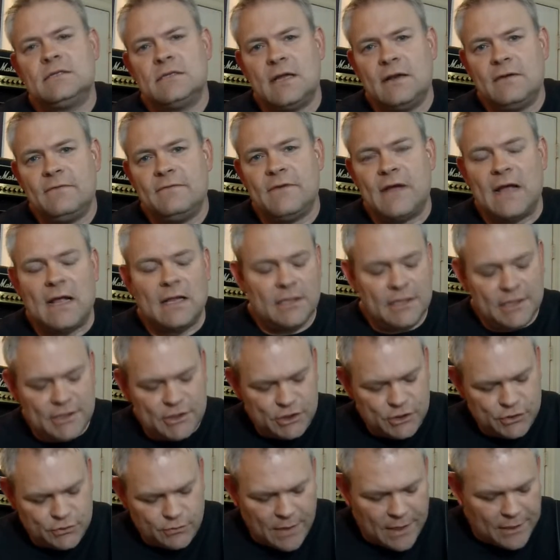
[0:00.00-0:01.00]
Sun Valley
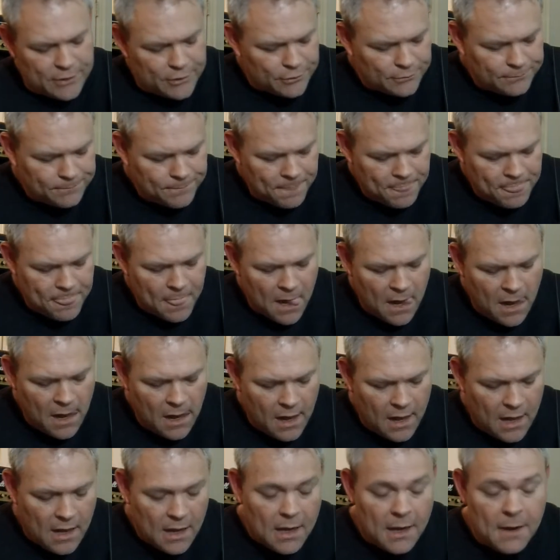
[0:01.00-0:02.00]
Shredder
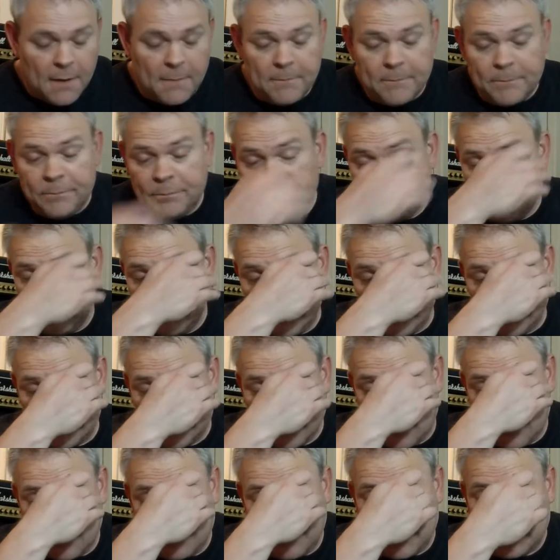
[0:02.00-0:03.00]
um,
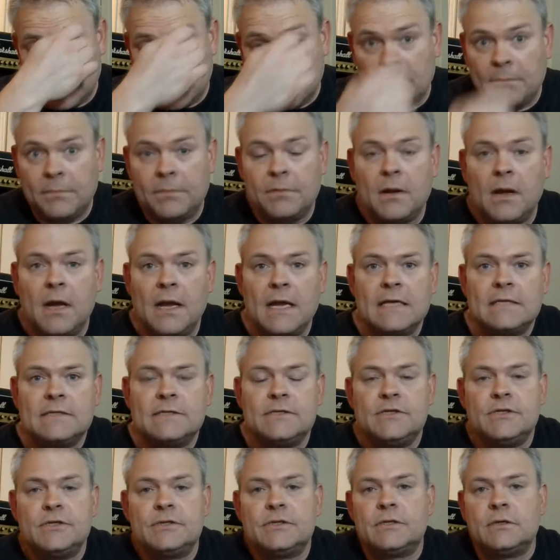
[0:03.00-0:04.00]
guitar I picked up, I
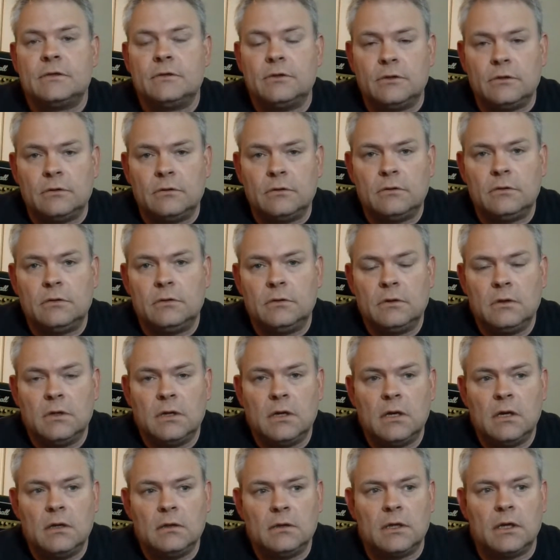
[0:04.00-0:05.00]
guess just a little,
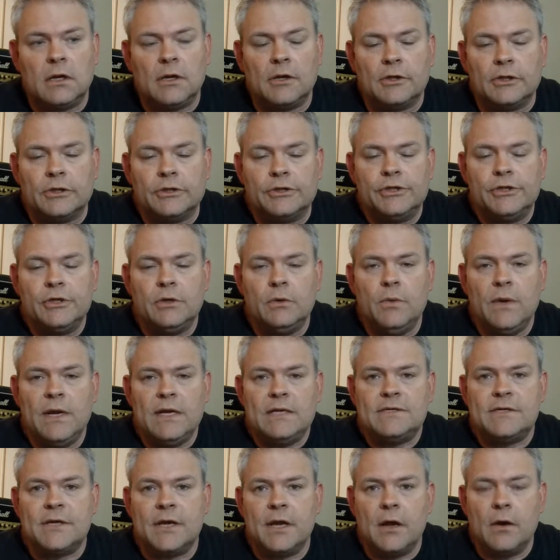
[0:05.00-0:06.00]
uh, a little under two
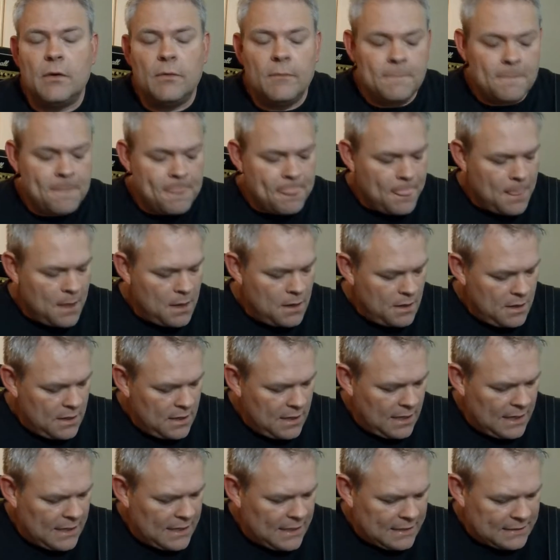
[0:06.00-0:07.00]
weeks ago.
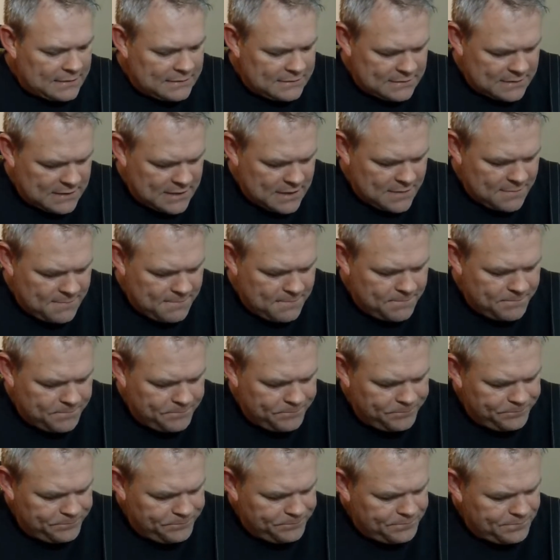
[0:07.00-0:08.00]
And
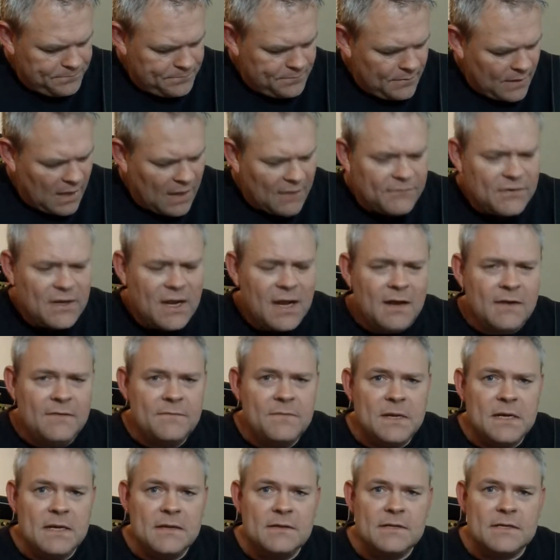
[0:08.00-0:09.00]
um, I've kind of
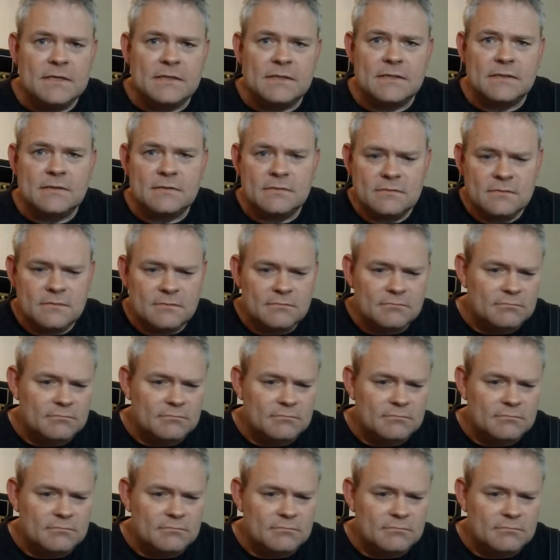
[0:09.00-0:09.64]
been in this